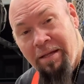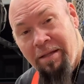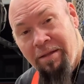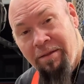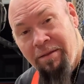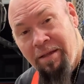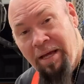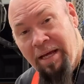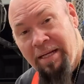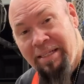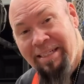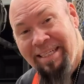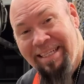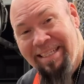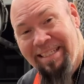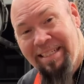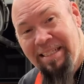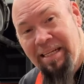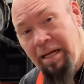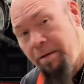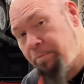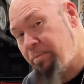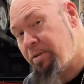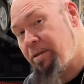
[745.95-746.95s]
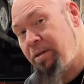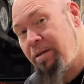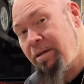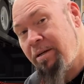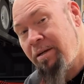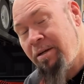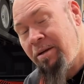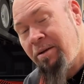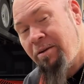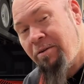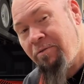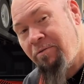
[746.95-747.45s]
that's exempt
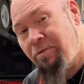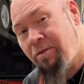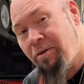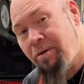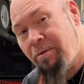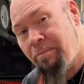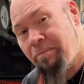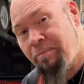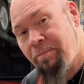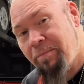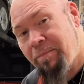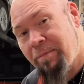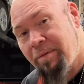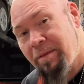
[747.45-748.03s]
from